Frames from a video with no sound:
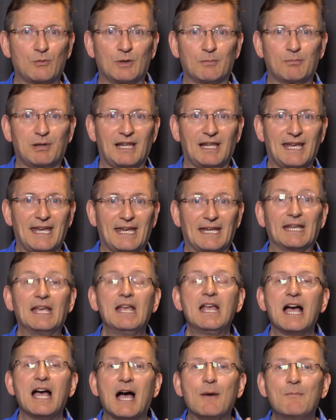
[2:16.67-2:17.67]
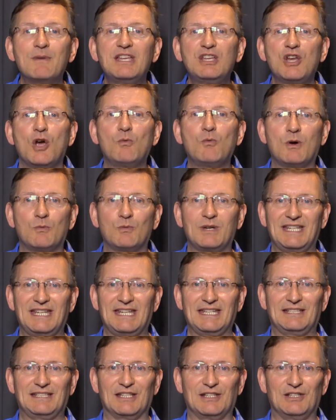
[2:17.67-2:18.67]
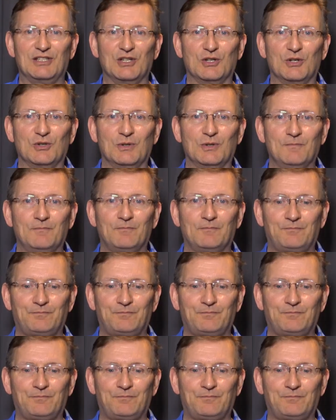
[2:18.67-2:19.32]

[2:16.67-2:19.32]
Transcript: we're playing, and we know what we need to do.